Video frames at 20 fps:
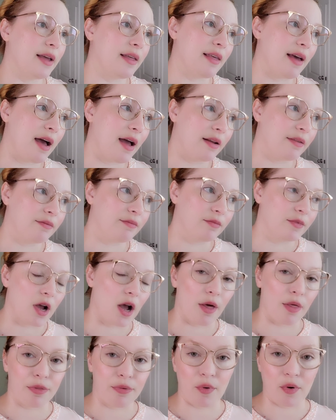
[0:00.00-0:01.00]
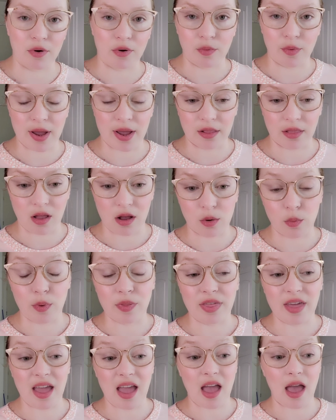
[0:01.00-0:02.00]
that got thrown away along with
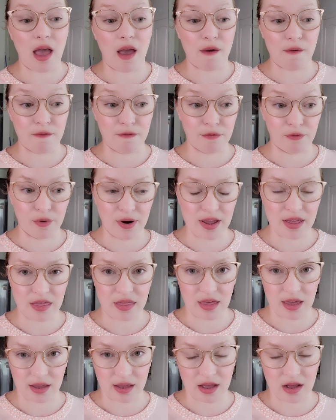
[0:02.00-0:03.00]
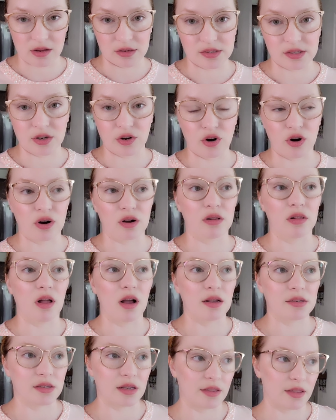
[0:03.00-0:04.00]
everything else in her
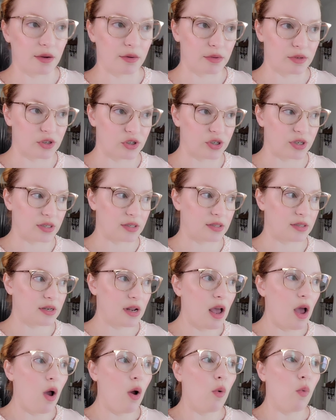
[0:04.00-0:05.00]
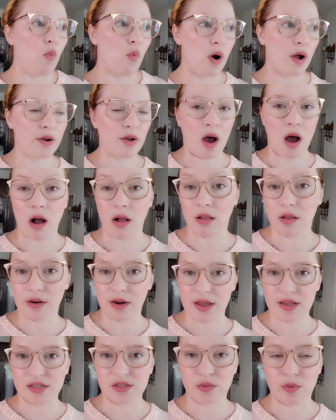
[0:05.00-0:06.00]
closet. There was just one
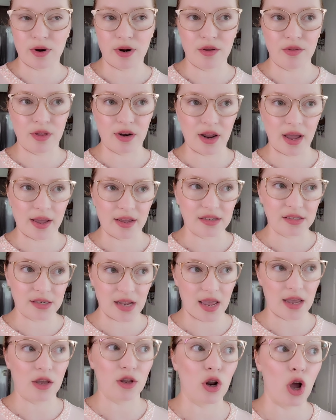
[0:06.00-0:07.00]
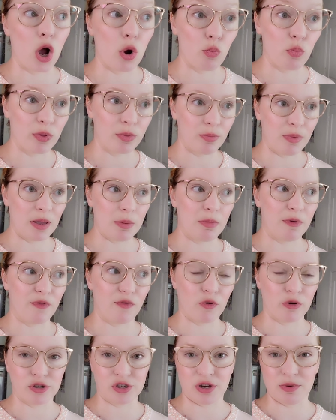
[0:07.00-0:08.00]
holiday sweater that I had taken home with me
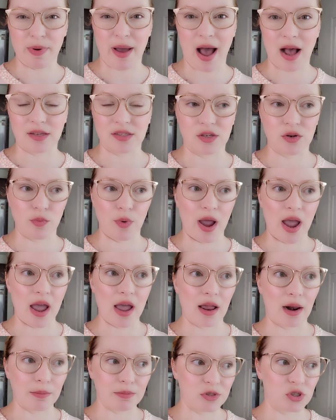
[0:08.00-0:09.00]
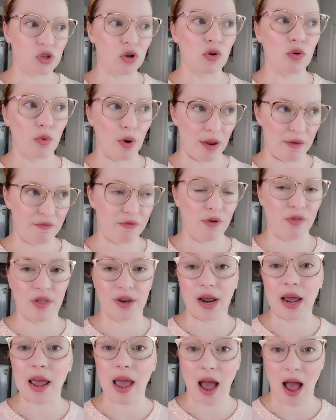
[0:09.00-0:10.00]
before she passed away. I'm so grateful that
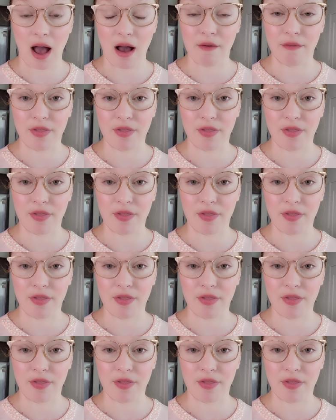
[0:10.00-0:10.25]
I have